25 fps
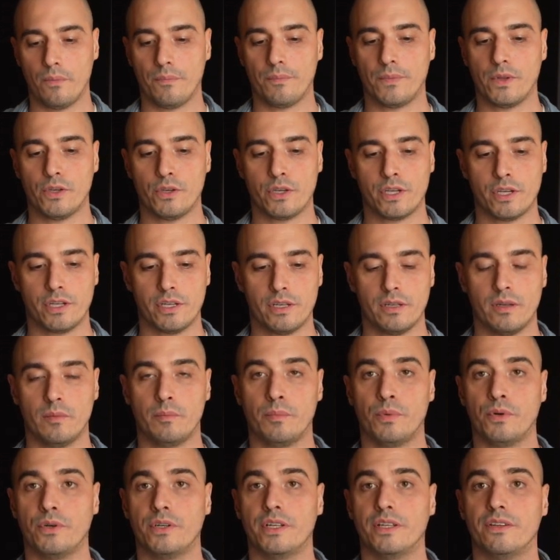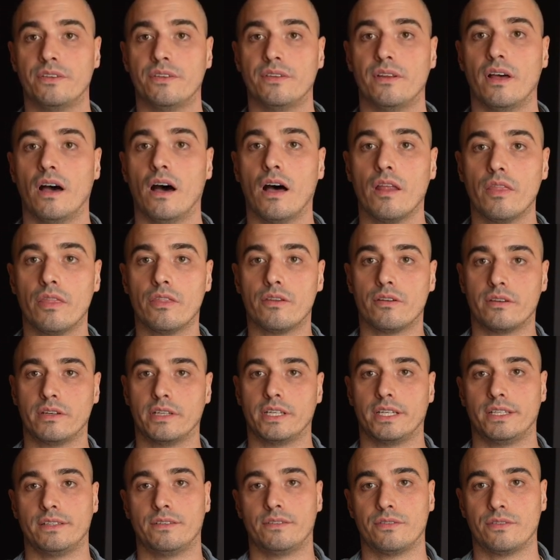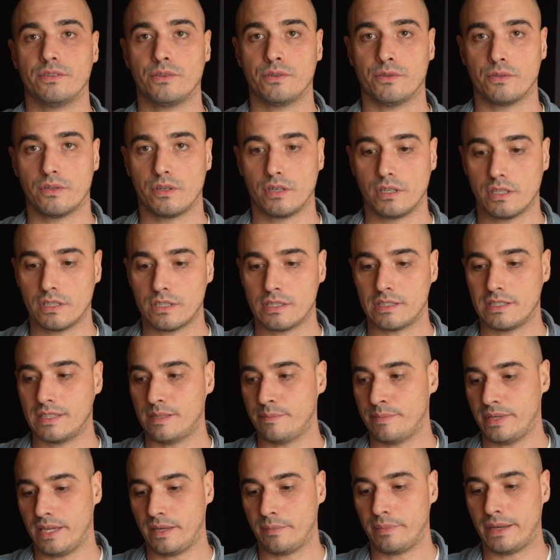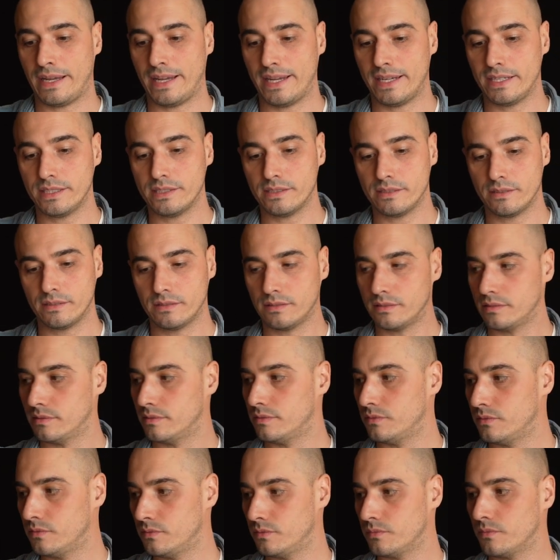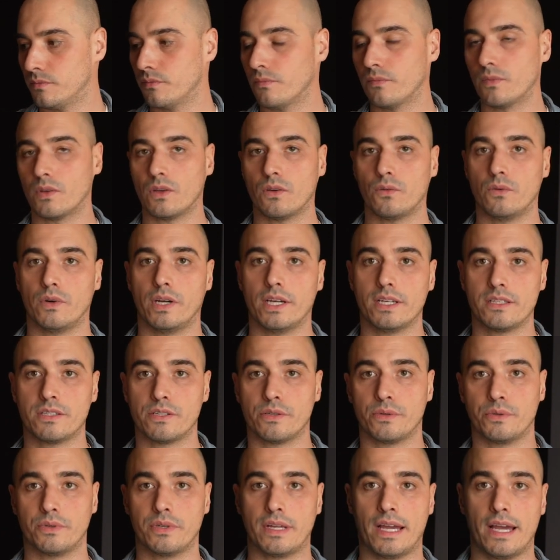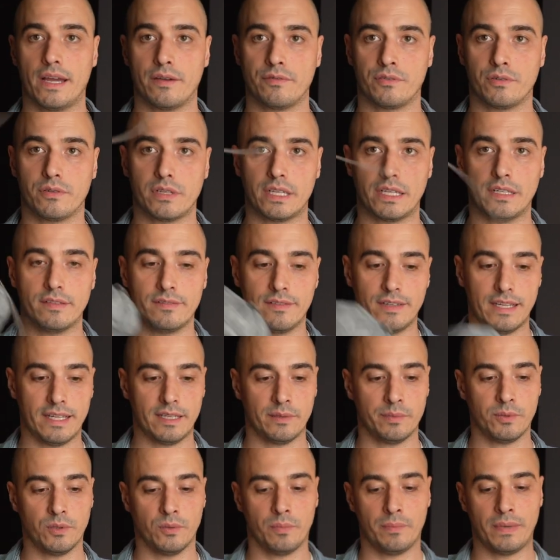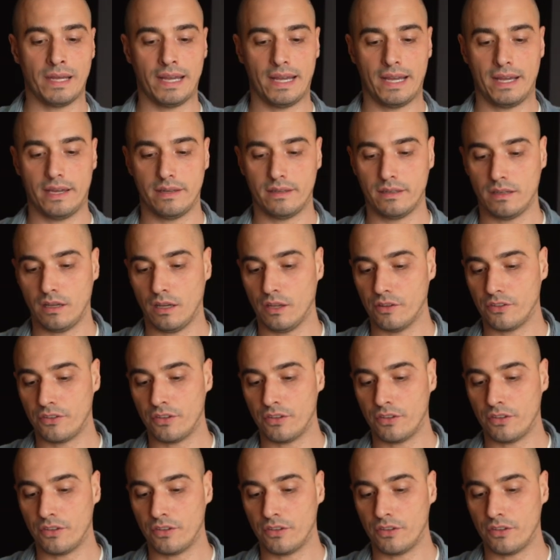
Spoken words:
You can put it underneath your sleeping pad, right? So you'd have your inflatable pad on